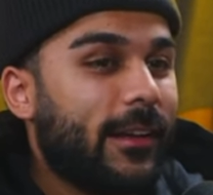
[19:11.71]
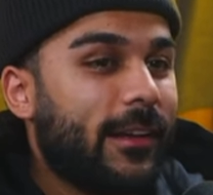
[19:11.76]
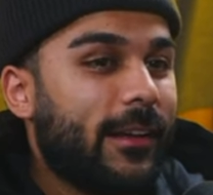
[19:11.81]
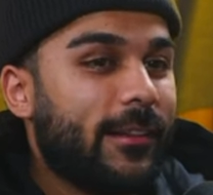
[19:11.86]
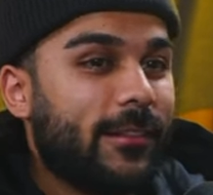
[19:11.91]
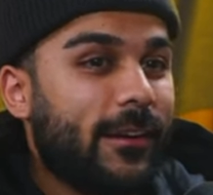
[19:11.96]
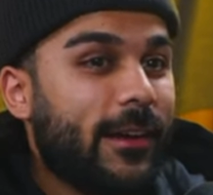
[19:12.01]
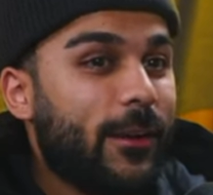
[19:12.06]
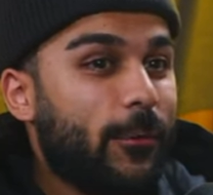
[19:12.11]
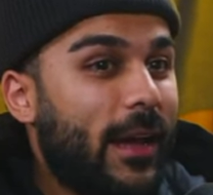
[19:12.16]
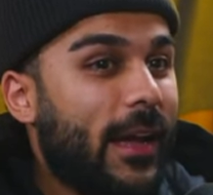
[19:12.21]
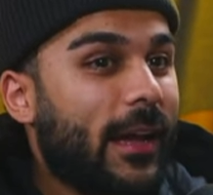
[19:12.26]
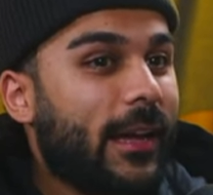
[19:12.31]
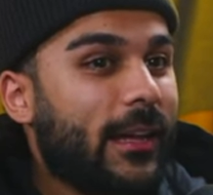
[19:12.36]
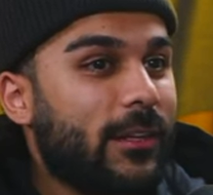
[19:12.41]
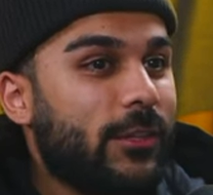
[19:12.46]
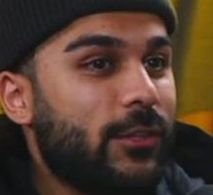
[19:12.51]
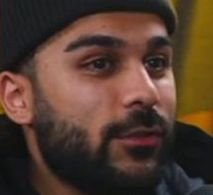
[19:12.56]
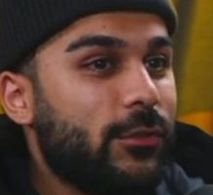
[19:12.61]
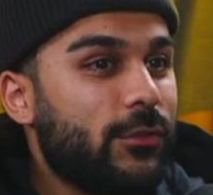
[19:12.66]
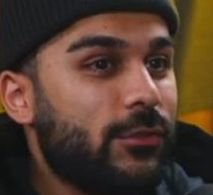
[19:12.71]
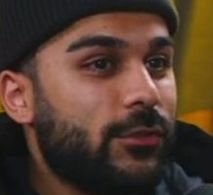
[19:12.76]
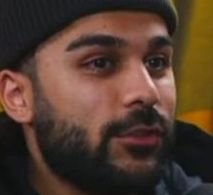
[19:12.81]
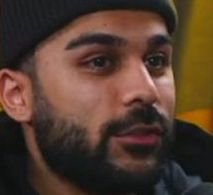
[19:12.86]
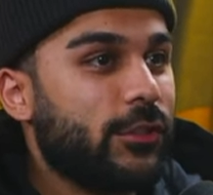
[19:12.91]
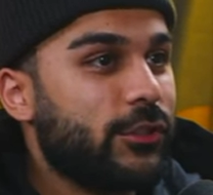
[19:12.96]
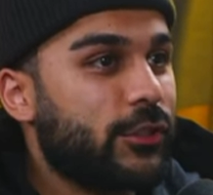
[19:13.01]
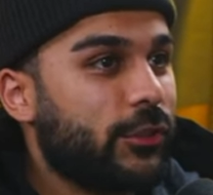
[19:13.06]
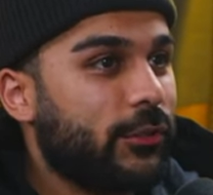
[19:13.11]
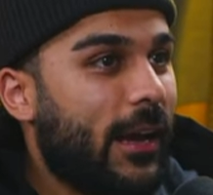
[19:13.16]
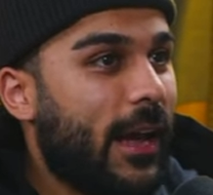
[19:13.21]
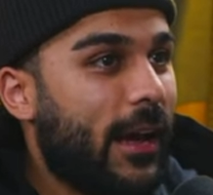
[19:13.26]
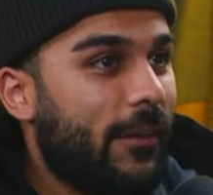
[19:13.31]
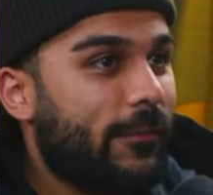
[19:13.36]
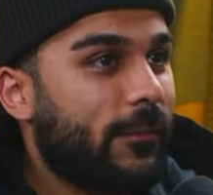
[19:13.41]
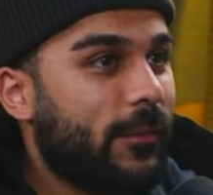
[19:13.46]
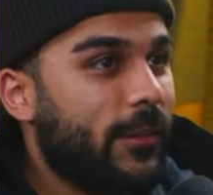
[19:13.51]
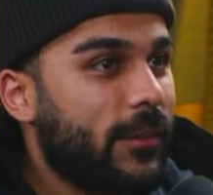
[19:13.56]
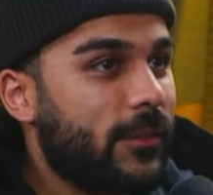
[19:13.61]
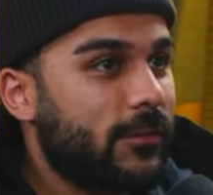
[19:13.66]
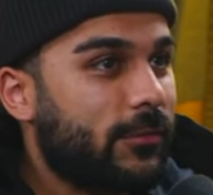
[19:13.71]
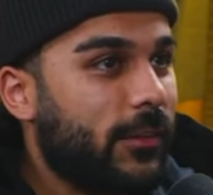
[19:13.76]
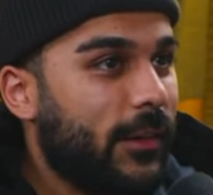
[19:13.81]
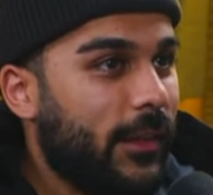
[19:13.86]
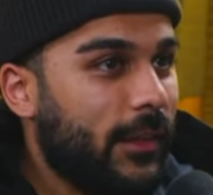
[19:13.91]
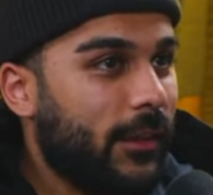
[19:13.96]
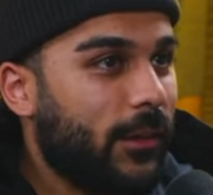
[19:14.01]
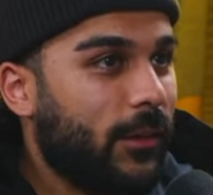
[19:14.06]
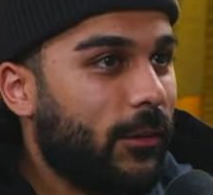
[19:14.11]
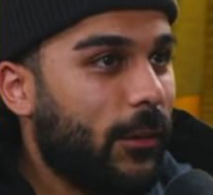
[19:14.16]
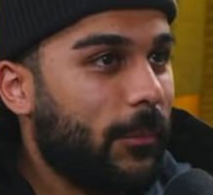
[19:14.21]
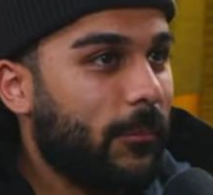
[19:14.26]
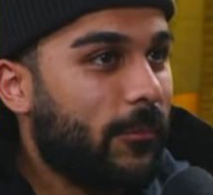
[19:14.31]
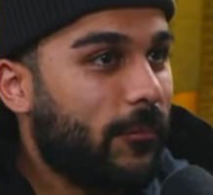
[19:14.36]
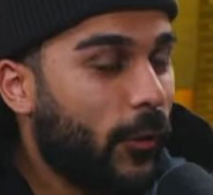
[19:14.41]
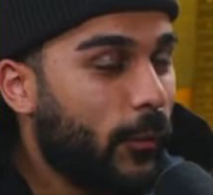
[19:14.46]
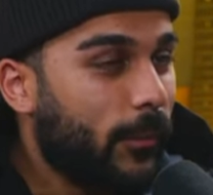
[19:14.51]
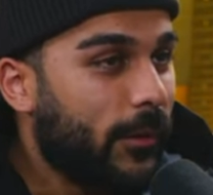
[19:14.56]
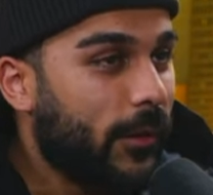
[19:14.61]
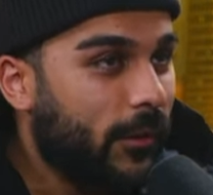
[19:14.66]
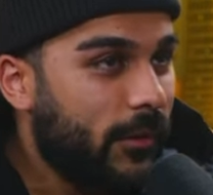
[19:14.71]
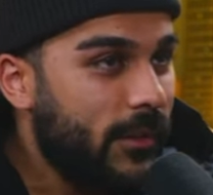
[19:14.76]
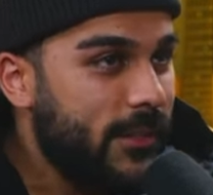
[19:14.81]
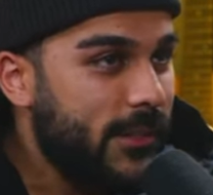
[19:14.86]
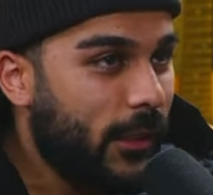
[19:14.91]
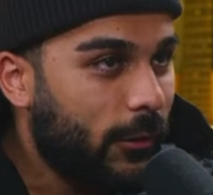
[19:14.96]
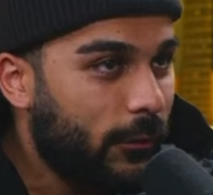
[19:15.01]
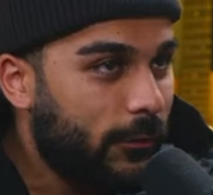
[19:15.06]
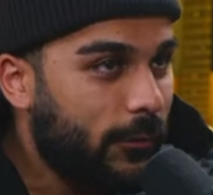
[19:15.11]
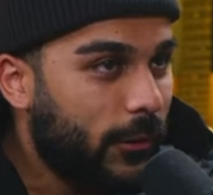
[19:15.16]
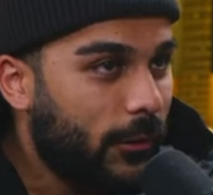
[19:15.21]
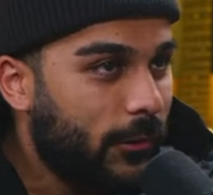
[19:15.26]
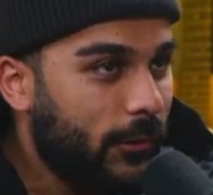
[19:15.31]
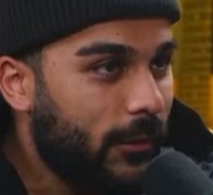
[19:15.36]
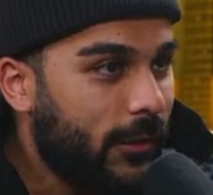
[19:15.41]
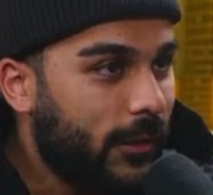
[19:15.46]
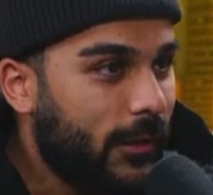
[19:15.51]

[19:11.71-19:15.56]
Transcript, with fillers: Is there any way I can use your giraffe for this video? I'm filming on a cell phone.